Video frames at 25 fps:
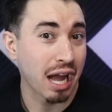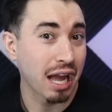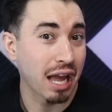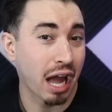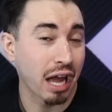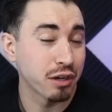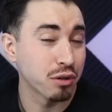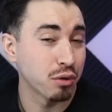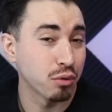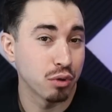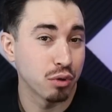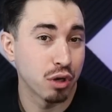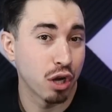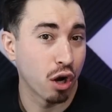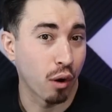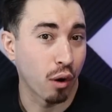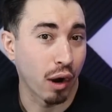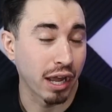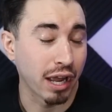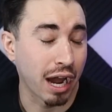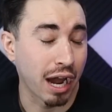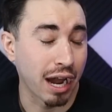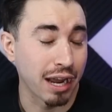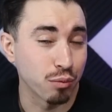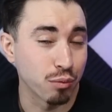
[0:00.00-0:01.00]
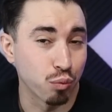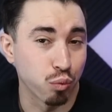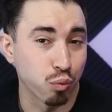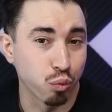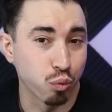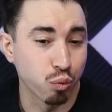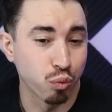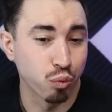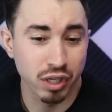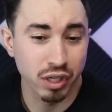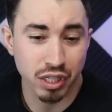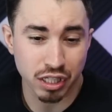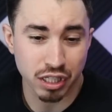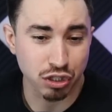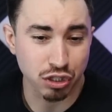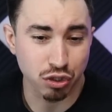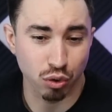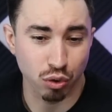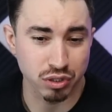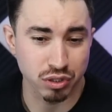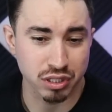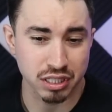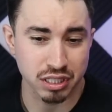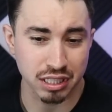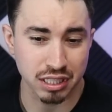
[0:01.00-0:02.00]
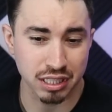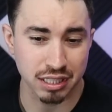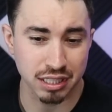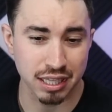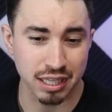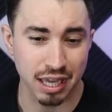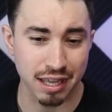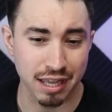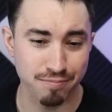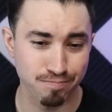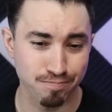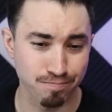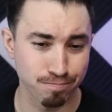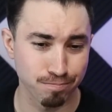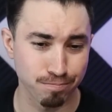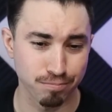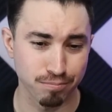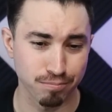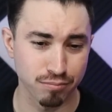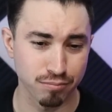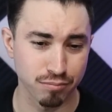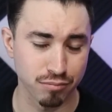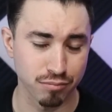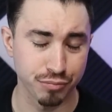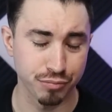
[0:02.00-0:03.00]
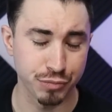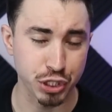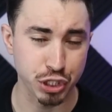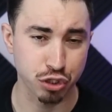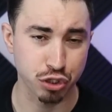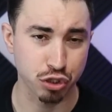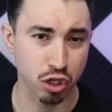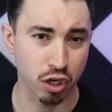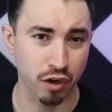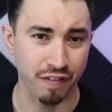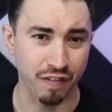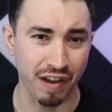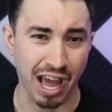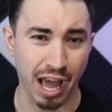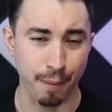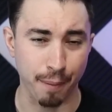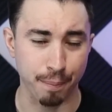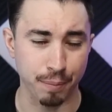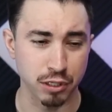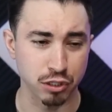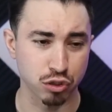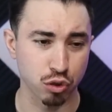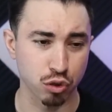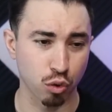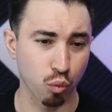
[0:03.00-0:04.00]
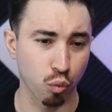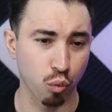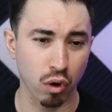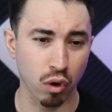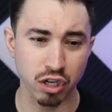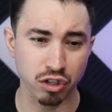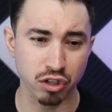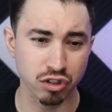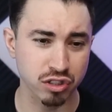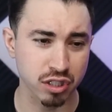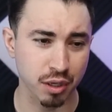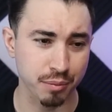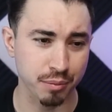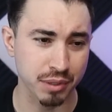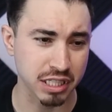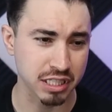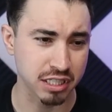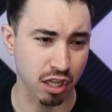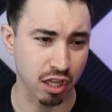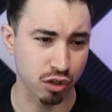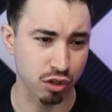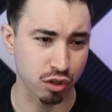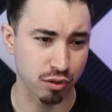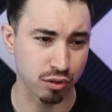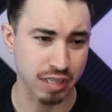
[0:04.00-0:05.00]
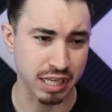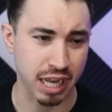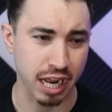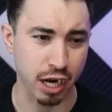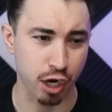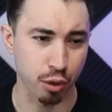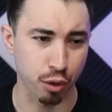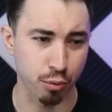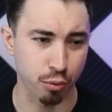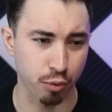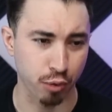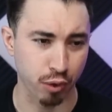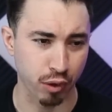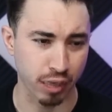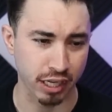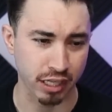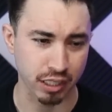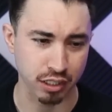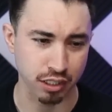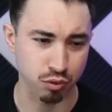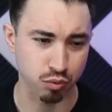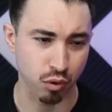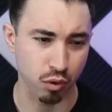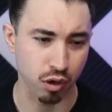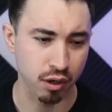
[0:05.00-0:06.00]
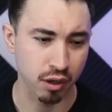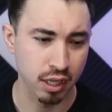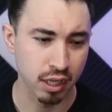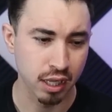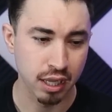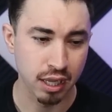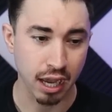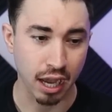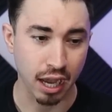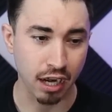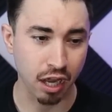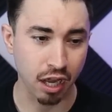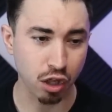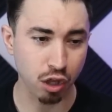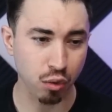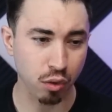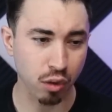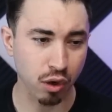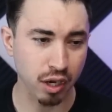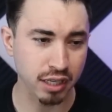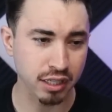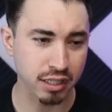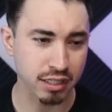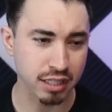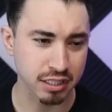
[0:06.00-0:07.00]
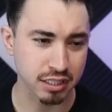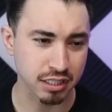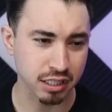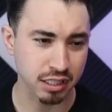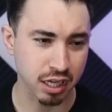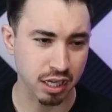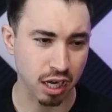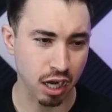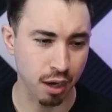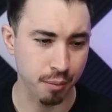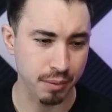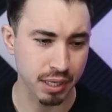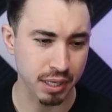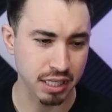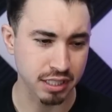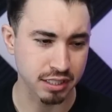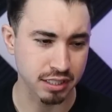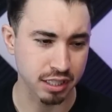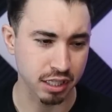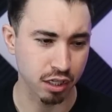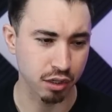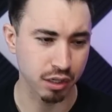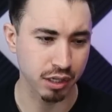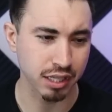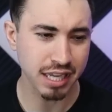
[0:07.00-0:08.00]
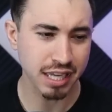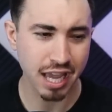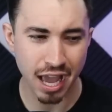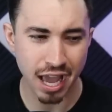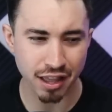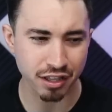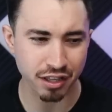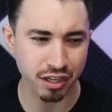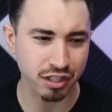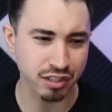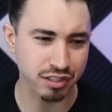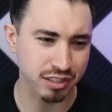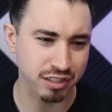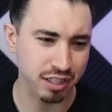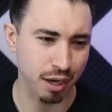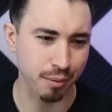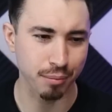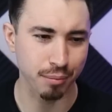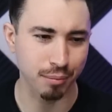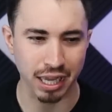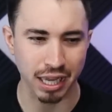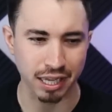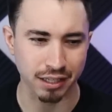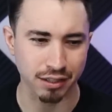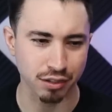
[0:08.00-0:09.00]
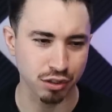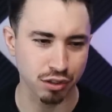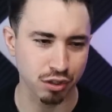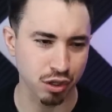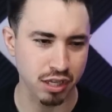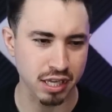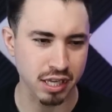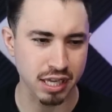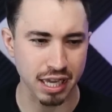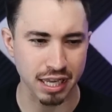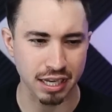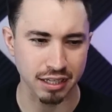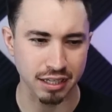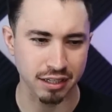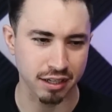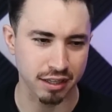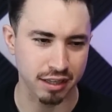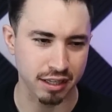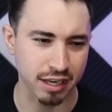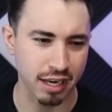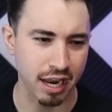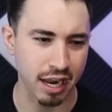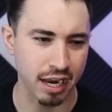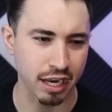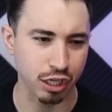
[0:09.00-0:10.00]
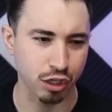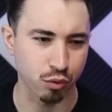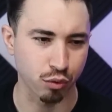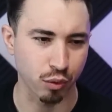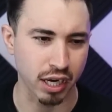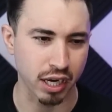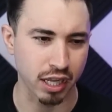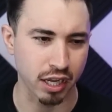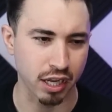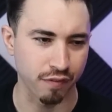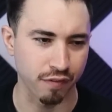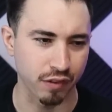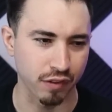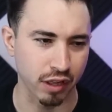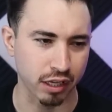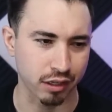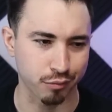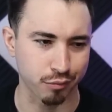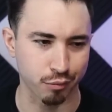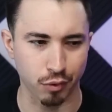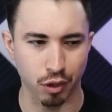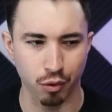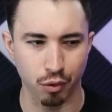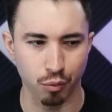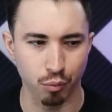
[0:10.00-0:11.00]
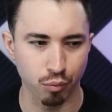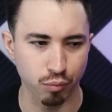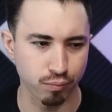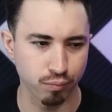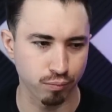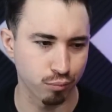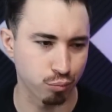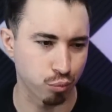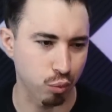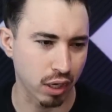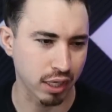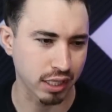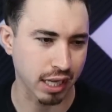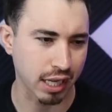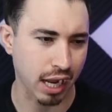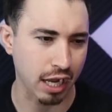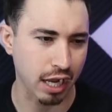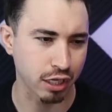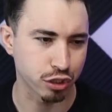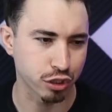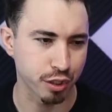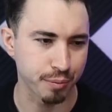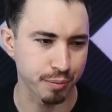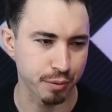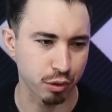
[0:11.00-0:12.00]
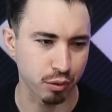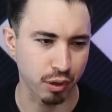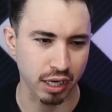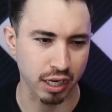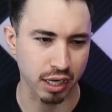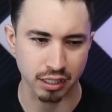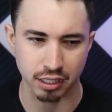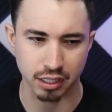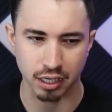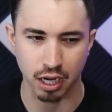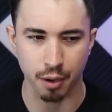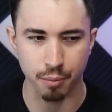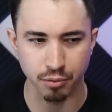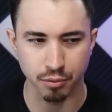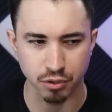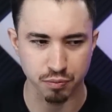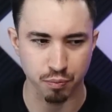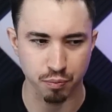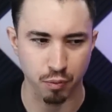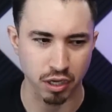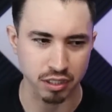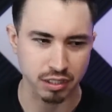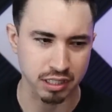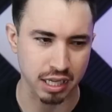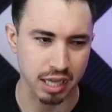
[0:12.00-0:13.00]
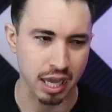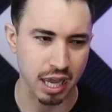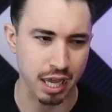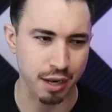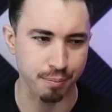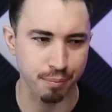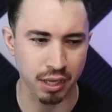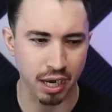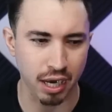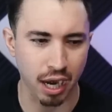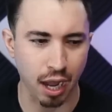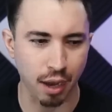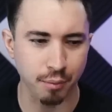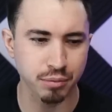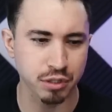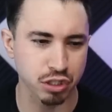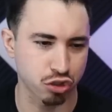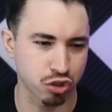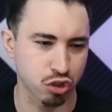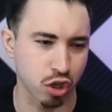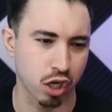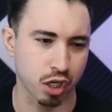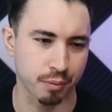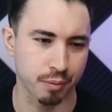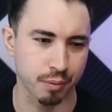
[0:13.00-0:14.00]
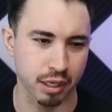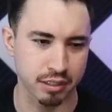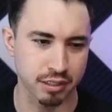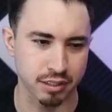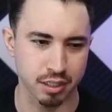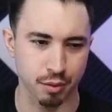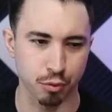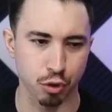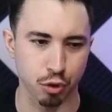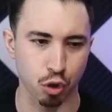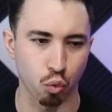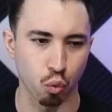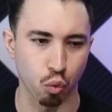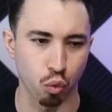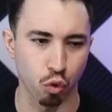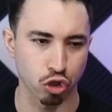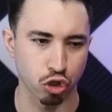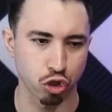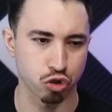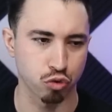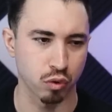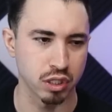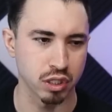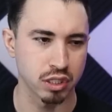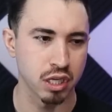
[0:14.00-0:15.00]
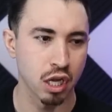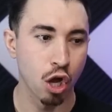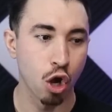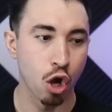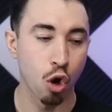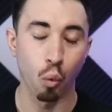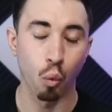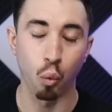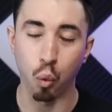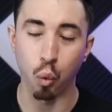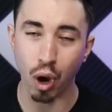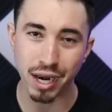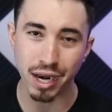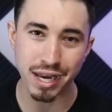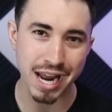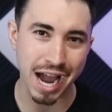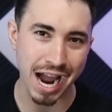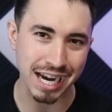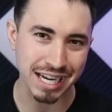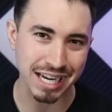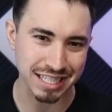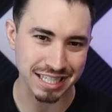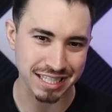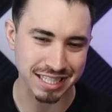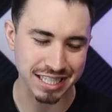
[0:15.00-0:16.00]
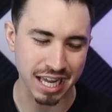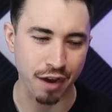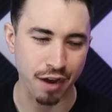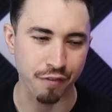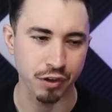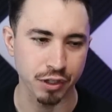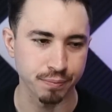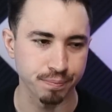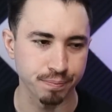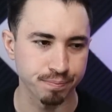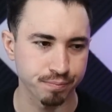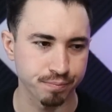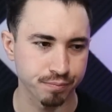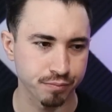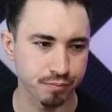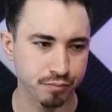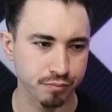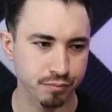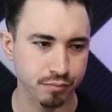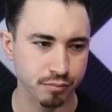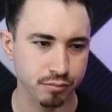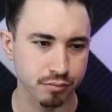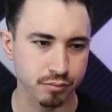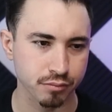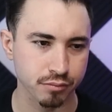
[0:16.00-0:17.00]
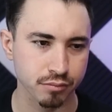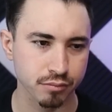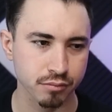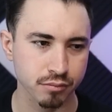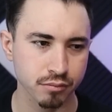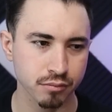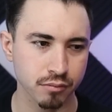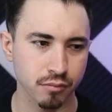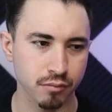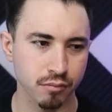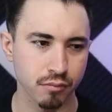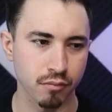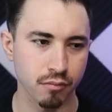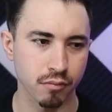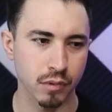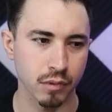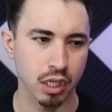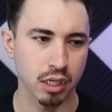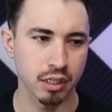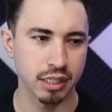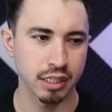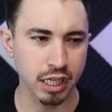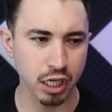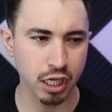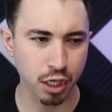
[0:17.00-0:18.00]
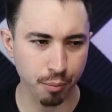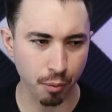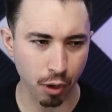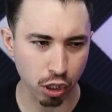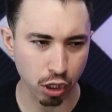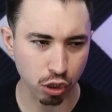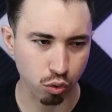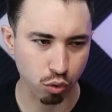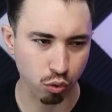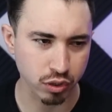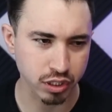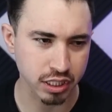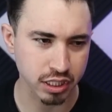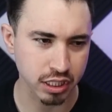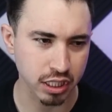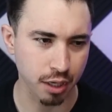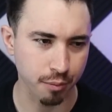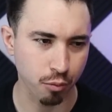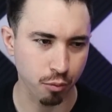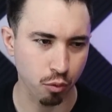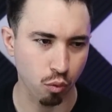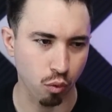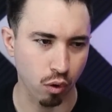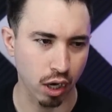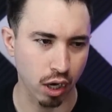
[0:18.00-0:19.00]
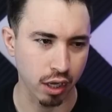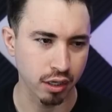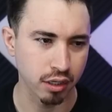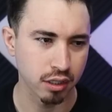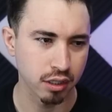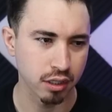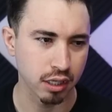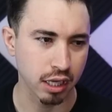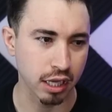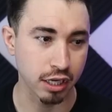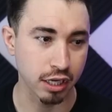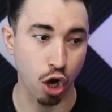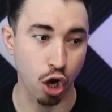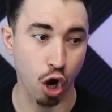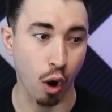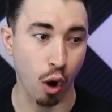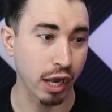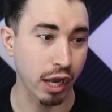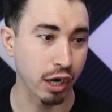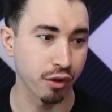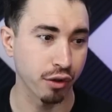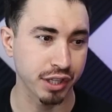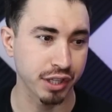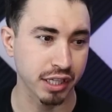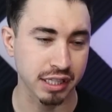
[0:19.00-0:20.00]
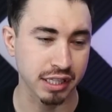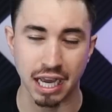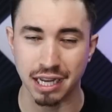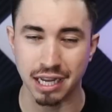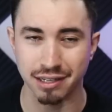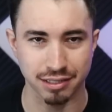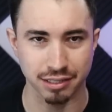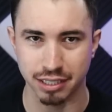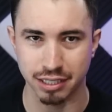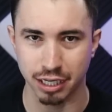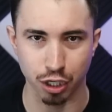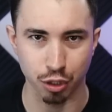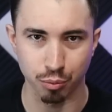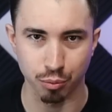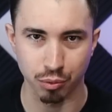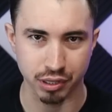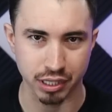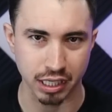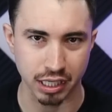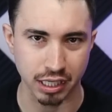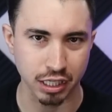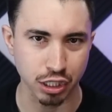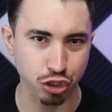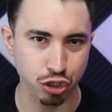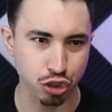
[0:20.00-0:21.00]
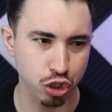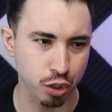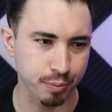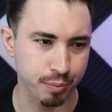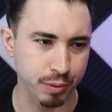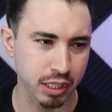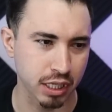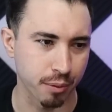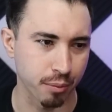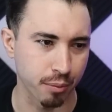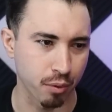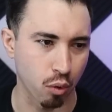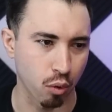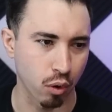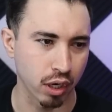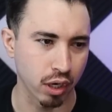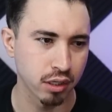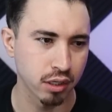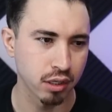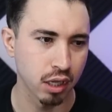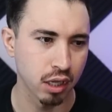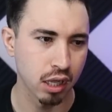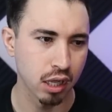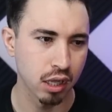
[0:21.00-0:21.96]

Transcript: I don't know. I really don't see that this could have happened. So what are some of these other terrible rankings? Well, another one doesn't come until, and yeah, there's some, like, you can get into the nitty gritty of like, well, one guy should be ranked a couple spots ahead, but I'm just talking about some of the worst ones. 197. Nina Bonacorsi, number one. And no, I don't think that's a terrible thing. He should be number one.